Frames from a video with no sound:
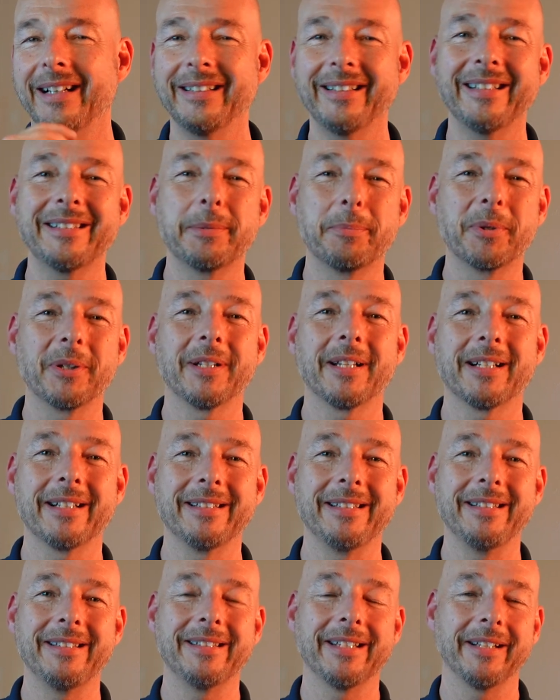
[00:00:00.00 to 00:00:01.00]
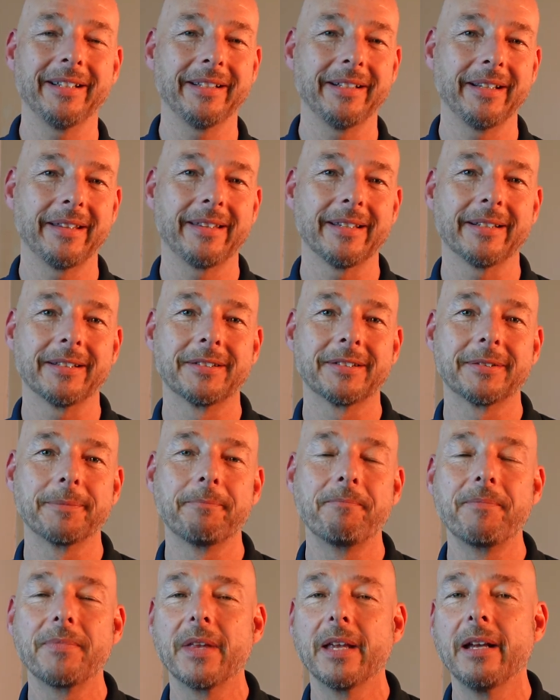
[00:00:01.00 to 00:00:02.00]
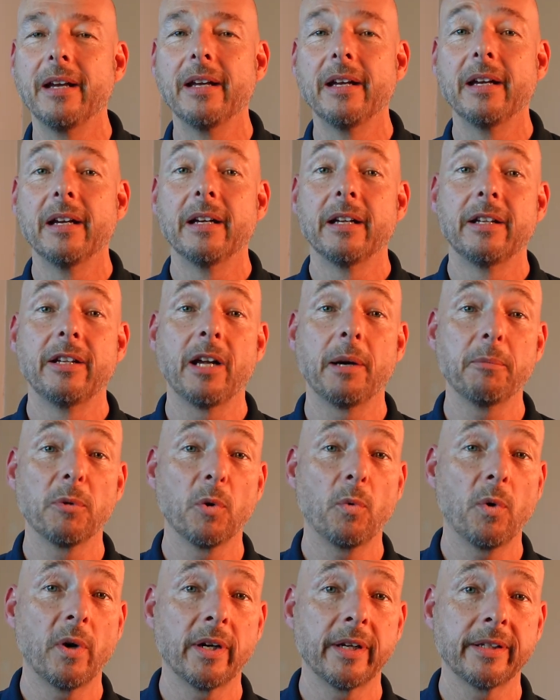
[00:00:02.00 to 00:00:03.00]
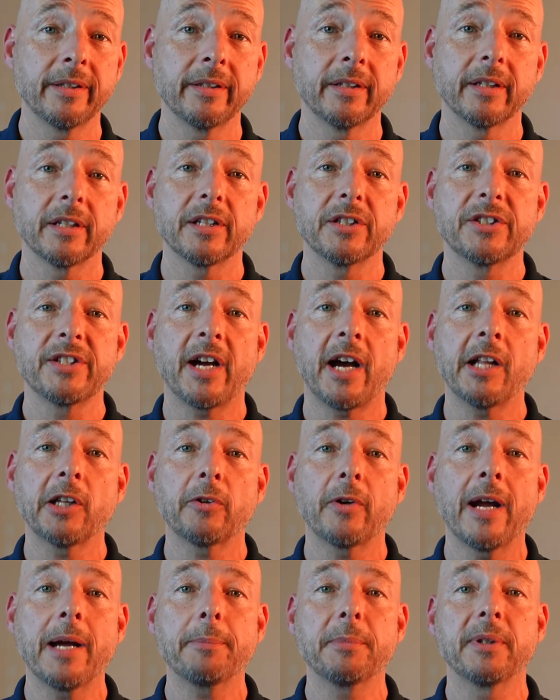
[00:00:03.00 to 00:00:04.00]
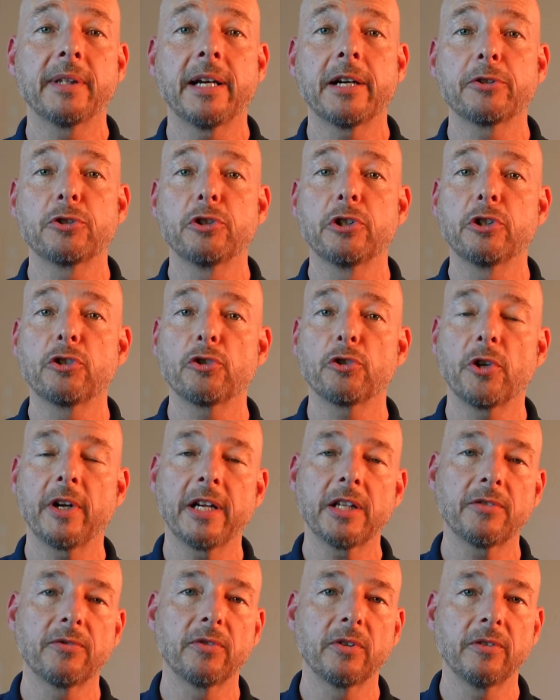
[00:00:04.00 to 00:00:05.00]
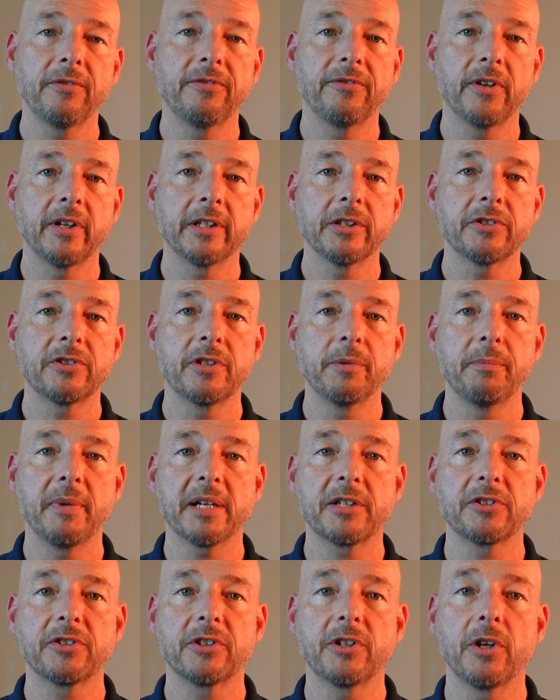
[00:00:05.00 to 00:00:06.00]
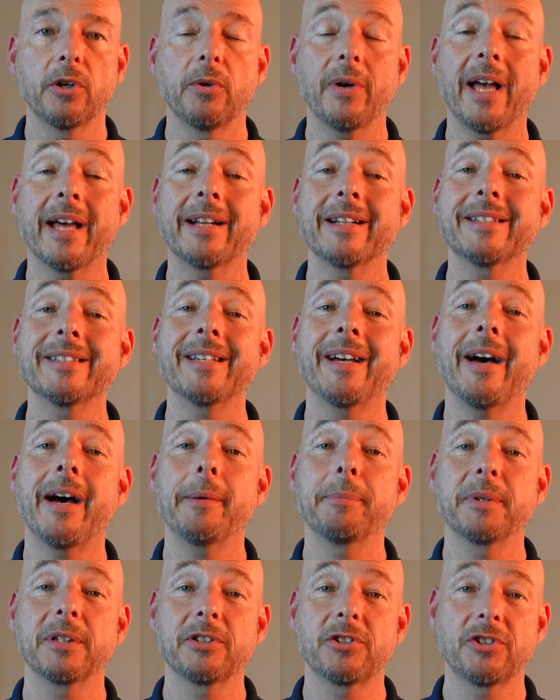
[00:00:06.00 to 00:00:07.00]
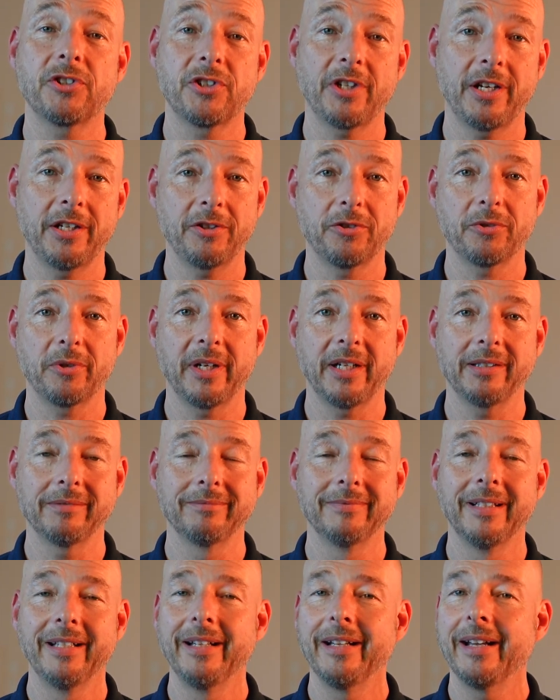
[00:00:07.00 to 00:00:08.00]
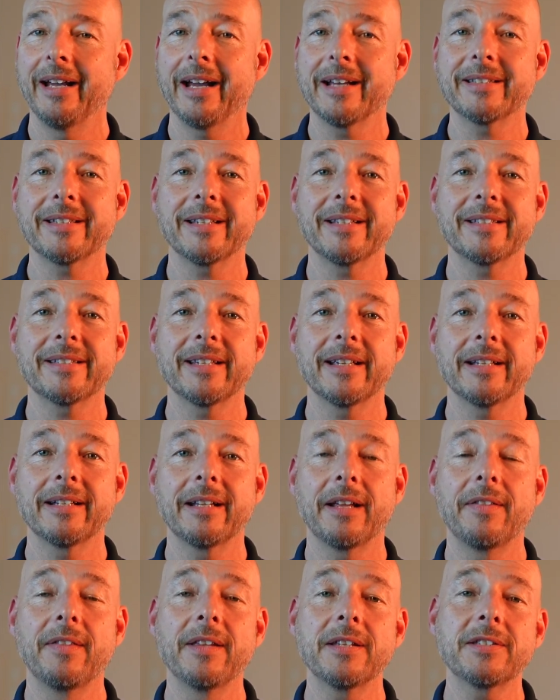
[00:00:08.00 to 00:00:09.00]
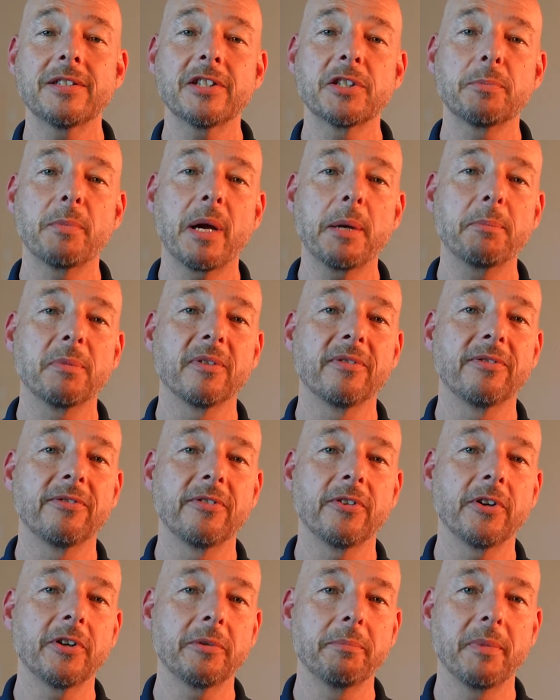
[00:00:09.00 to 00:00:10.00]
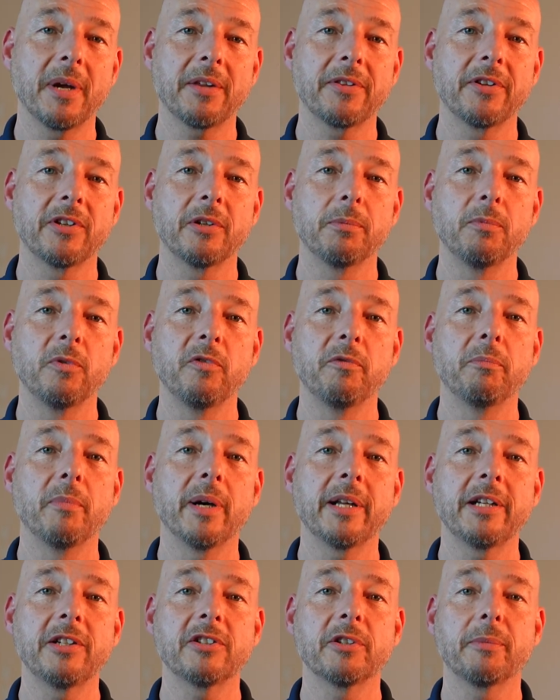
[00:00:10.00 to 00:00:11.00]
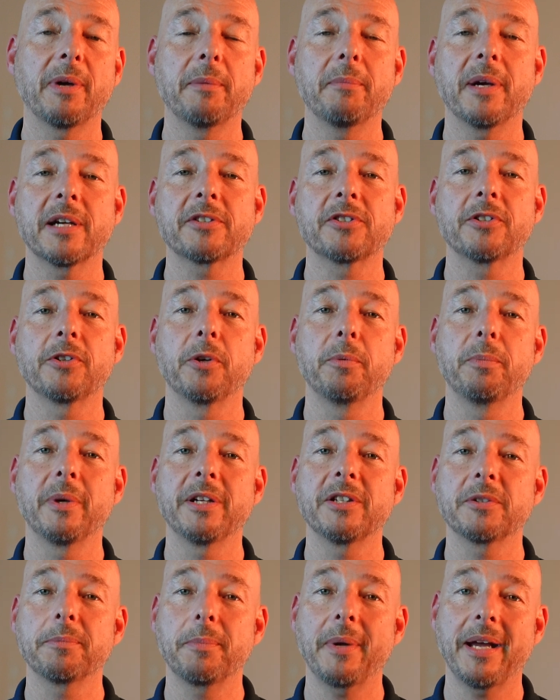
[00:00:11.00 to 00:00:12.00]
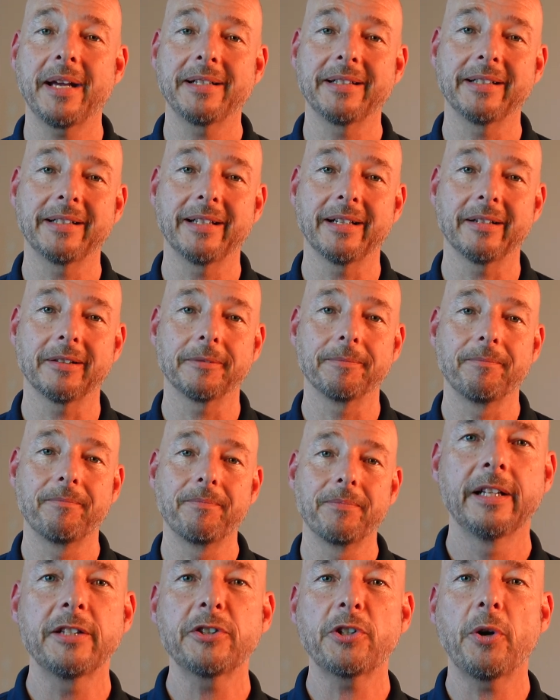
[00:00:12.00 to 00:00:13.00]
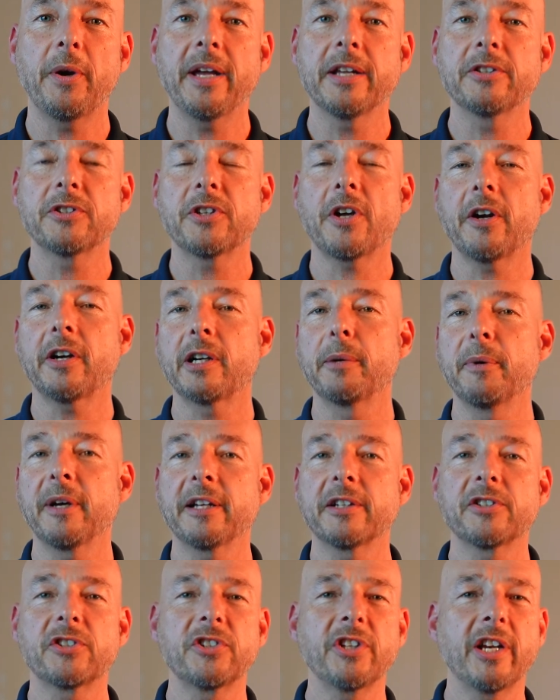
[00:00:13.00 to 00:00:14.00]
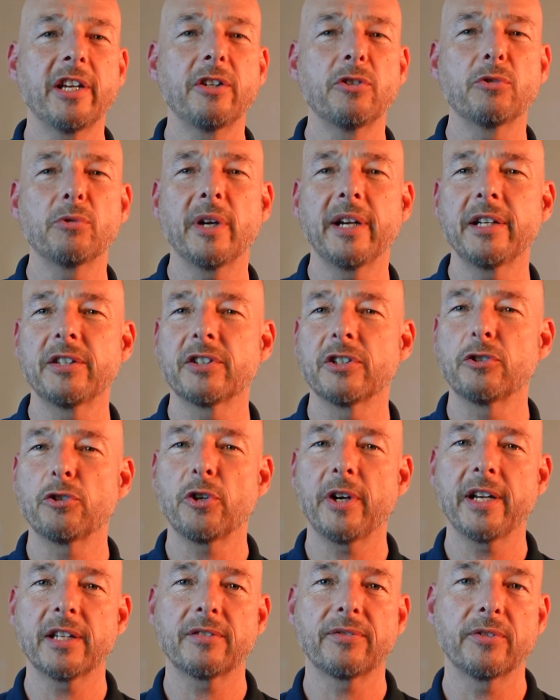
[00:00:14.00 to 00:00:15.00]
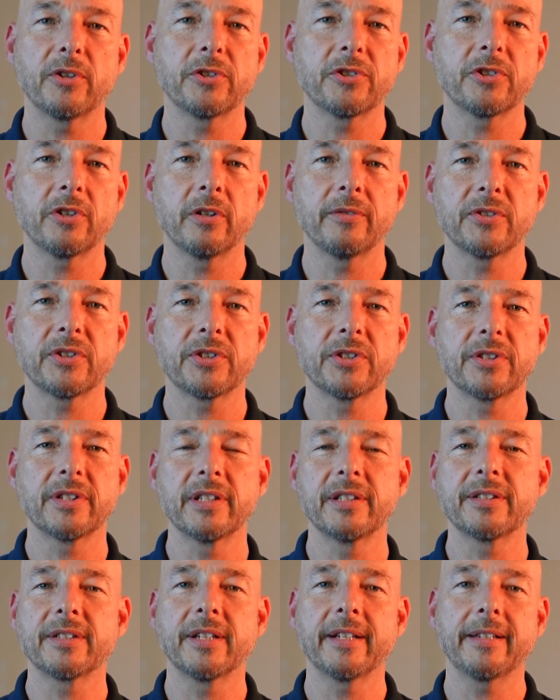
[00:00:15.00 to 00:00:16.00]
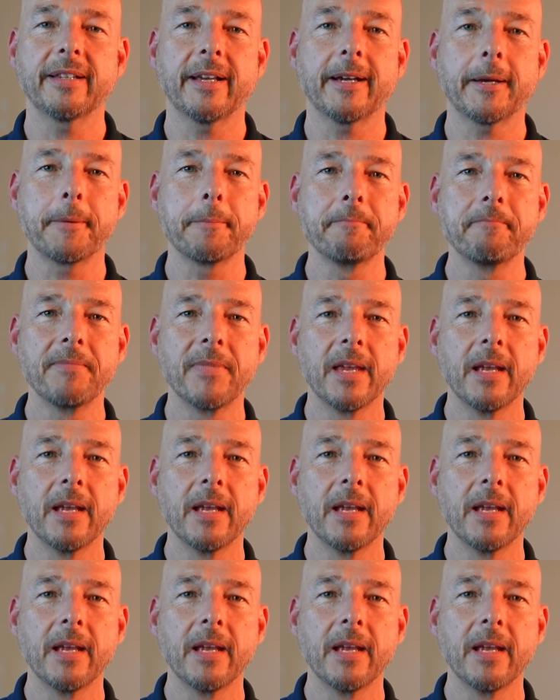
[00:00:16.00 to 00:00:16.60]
I like to put a lot of detail into things. Number one, DollarApp allows you to transfer funds to Mexico at a top exchange rate. As I said, this is my preferred method to move money to my Mexico-based bank account. Let's go ahead and talk about exchange rates and transfer services, things like that.